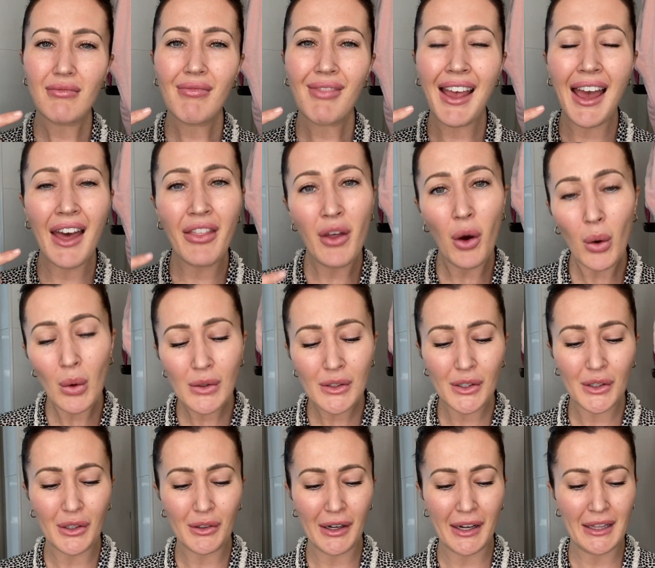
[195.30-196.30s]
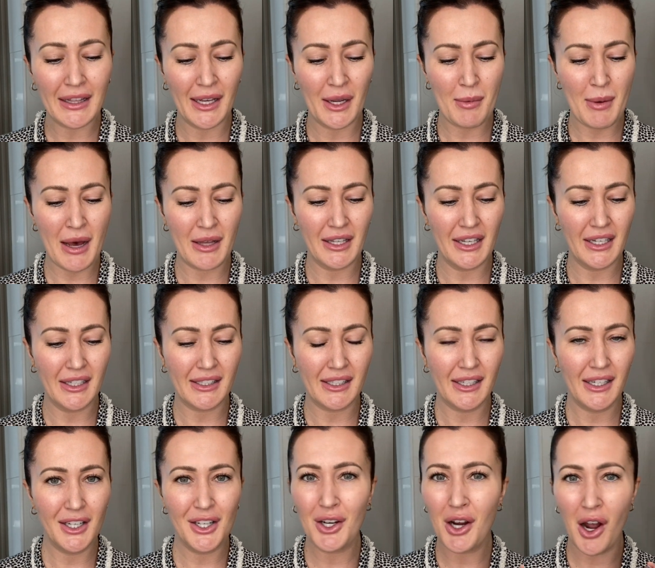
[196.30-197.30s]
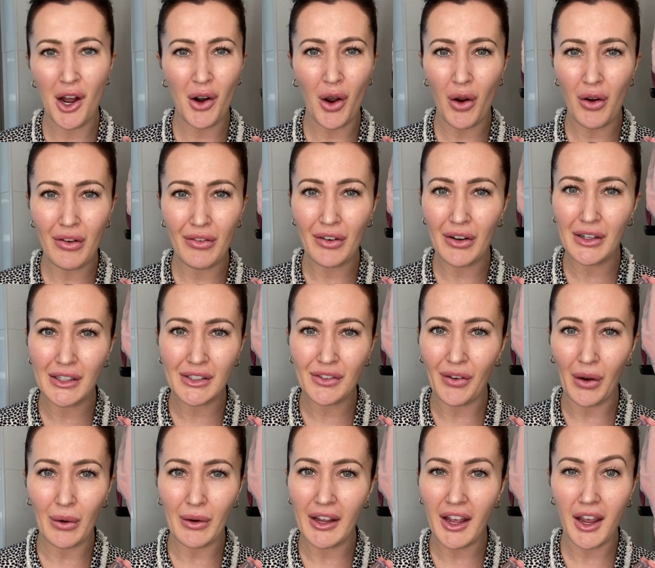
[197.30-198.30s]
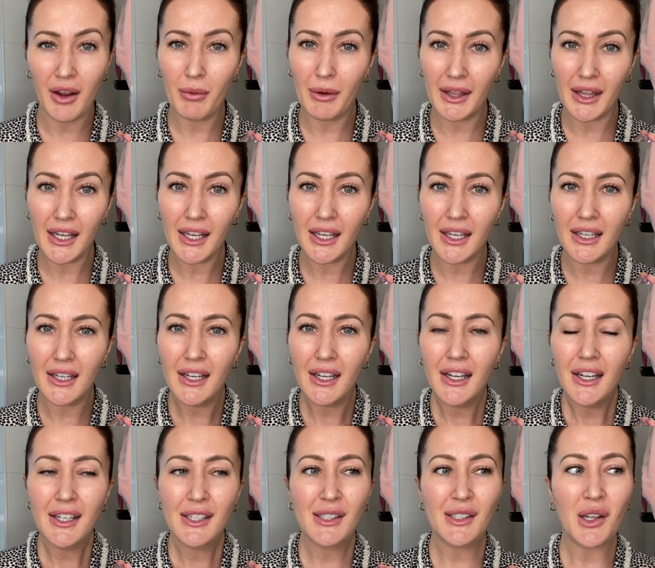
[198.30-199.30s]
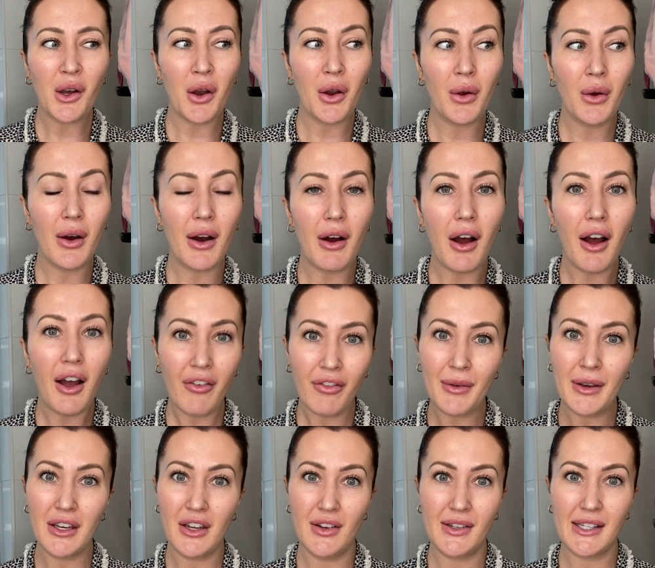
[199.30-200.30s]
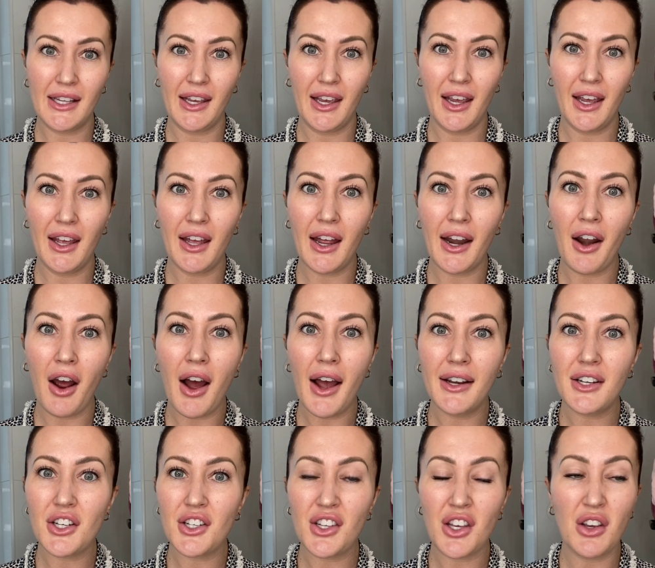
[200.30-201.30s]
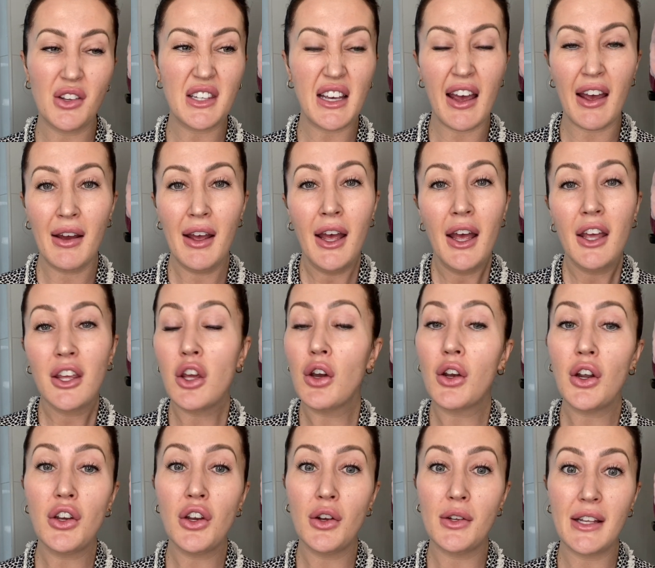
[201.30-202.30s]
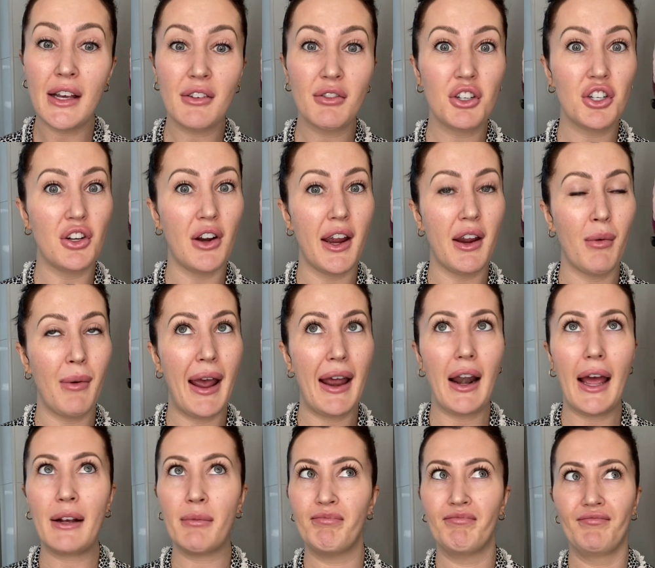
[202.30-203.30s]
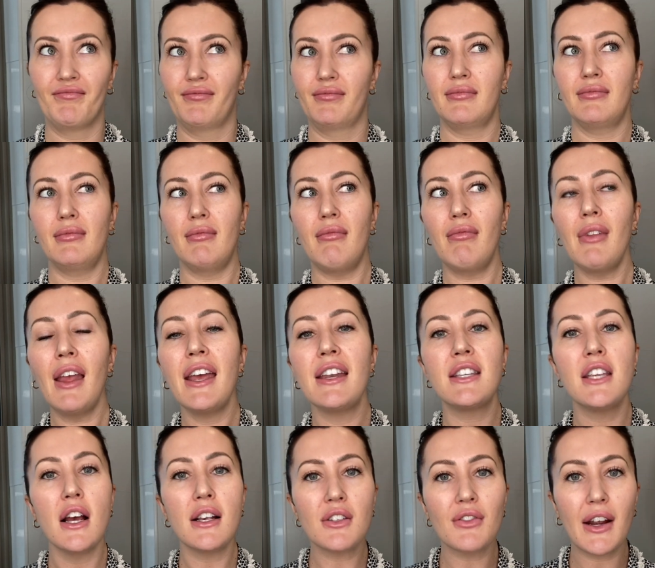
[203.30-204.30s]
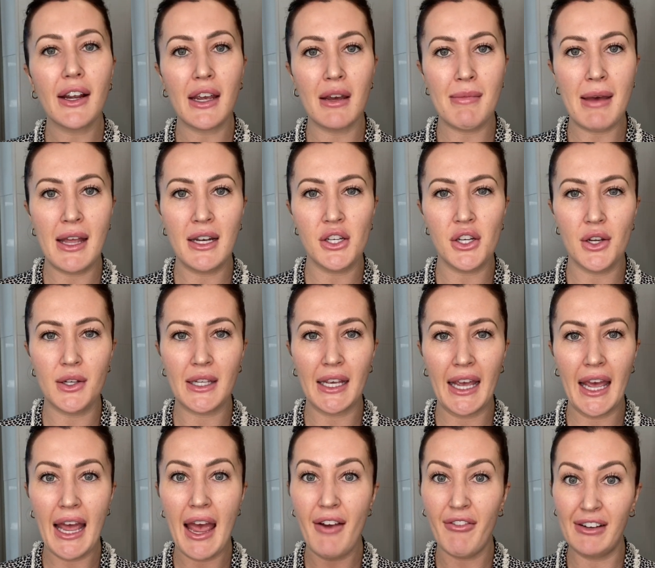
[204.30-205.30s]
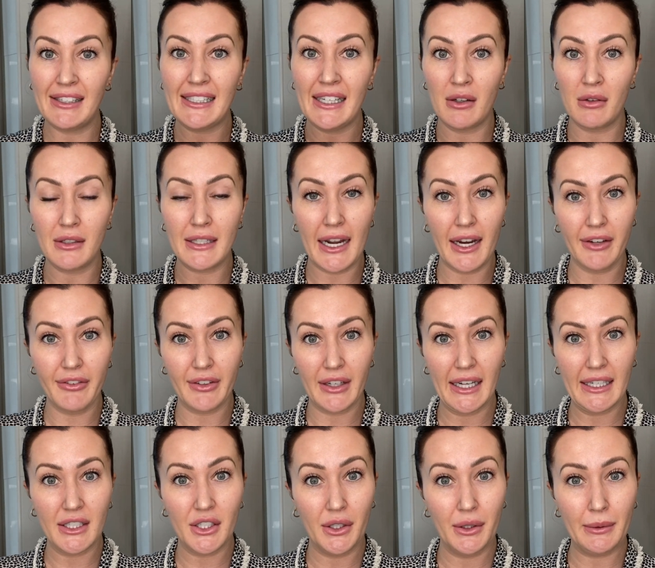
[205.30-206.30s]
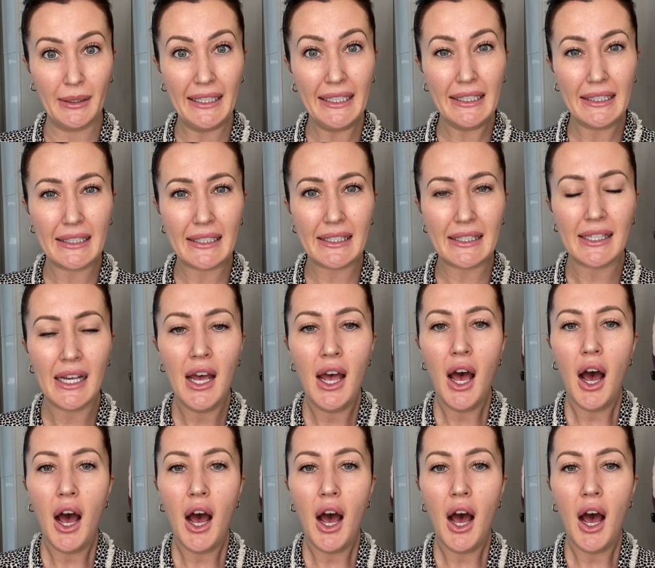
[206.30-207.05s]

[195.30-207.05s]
And also the great thing about this is you can't over exfoliate with it. So I've been using it, and I just use it. You can use it straight away. Like, it does recommend using it every single day for like 2 weeks.